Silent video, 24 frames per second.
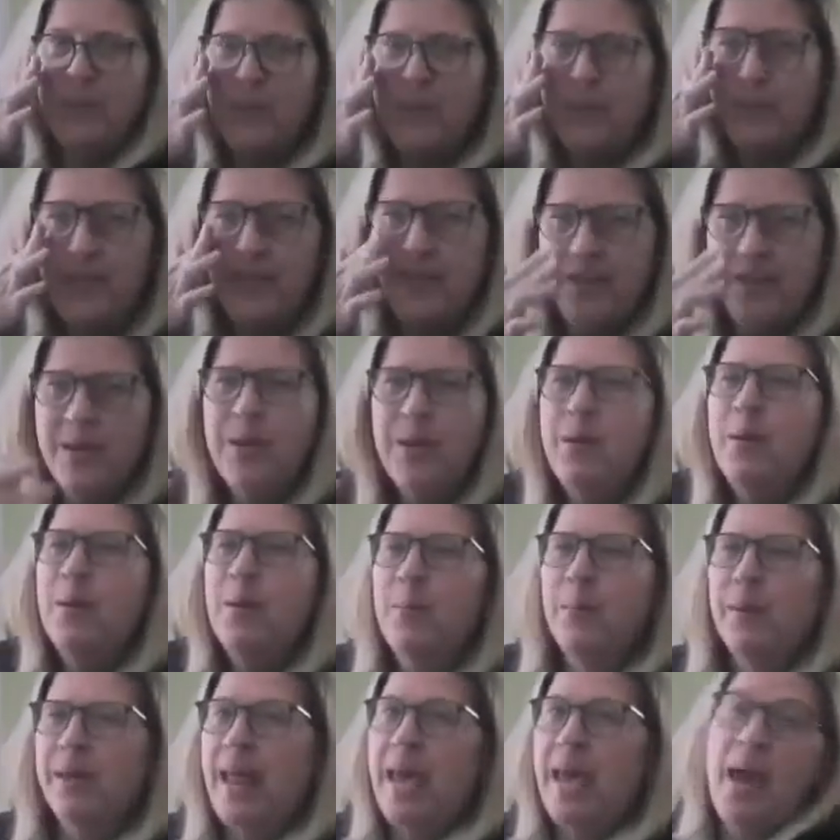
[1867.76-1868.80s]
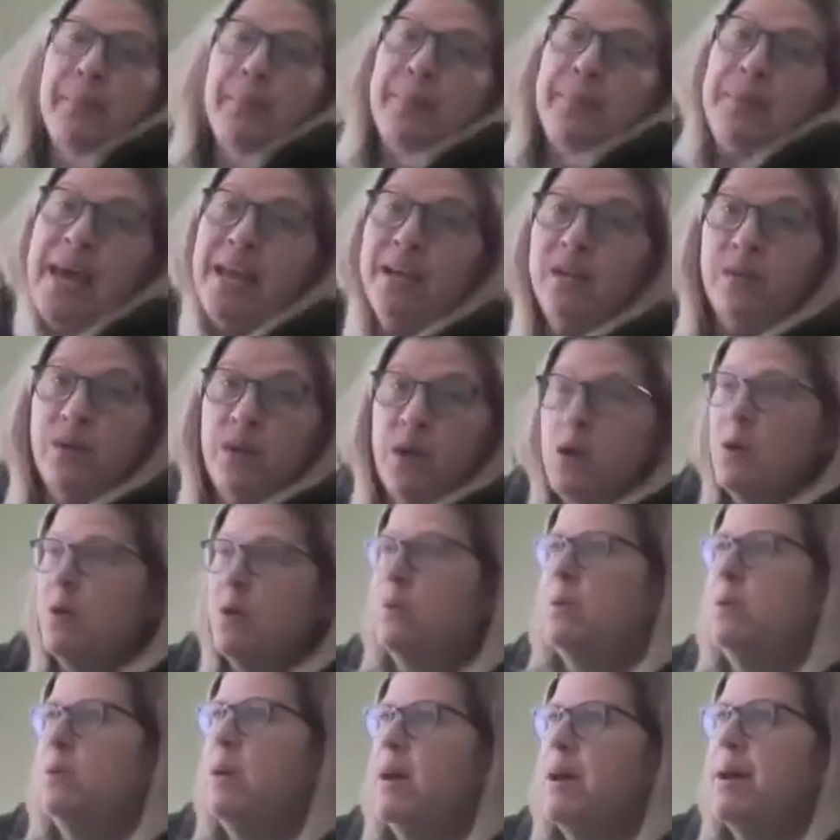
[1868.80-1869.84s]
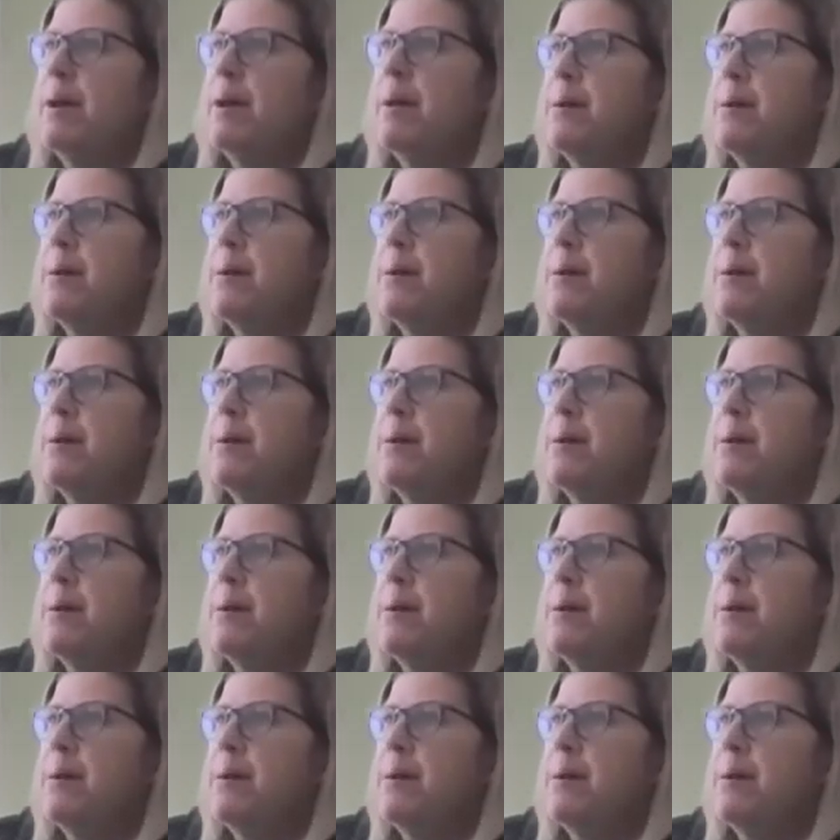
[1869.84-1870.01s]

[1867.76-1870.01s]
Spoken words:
maybe, but I don't know.